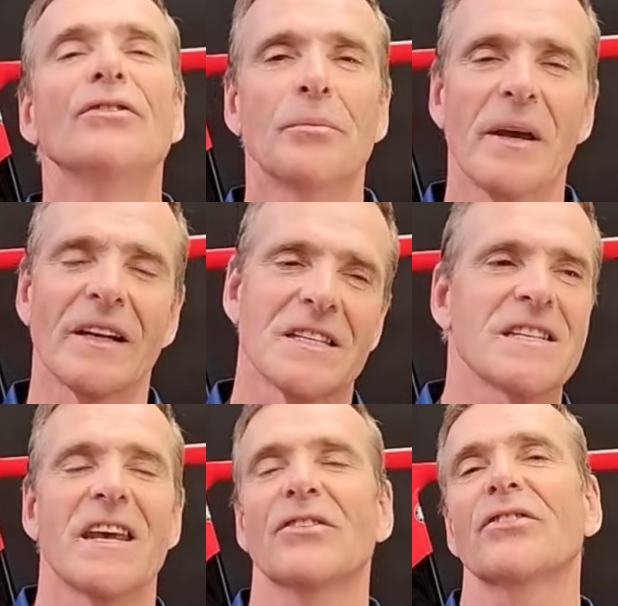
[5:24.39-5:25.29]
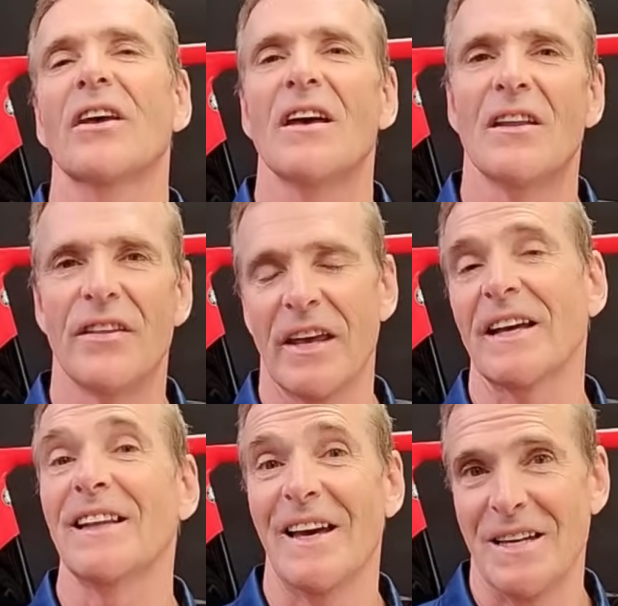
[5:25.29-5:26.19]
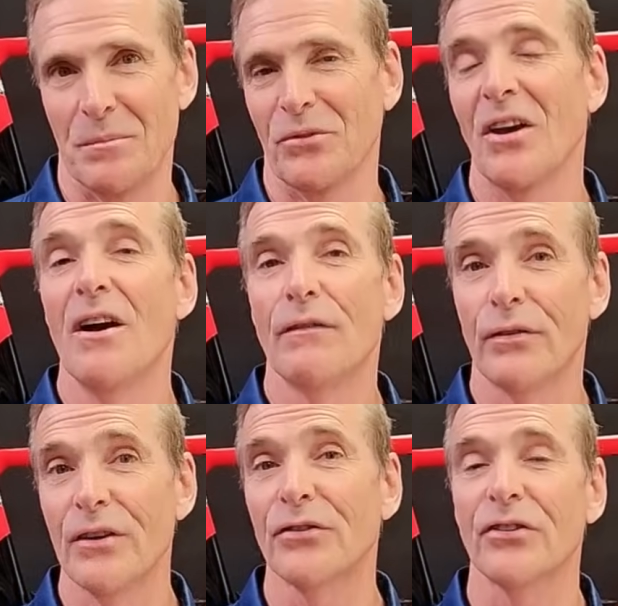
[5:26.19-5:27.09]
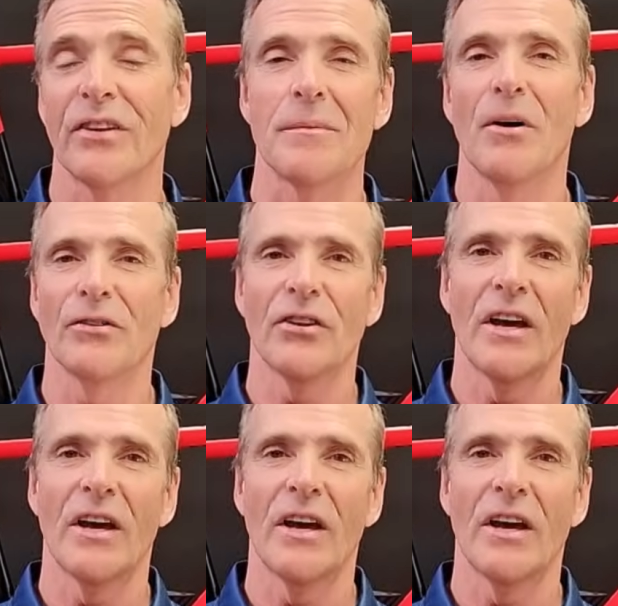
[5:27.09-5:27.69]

to be able to test their claims. For instance, they might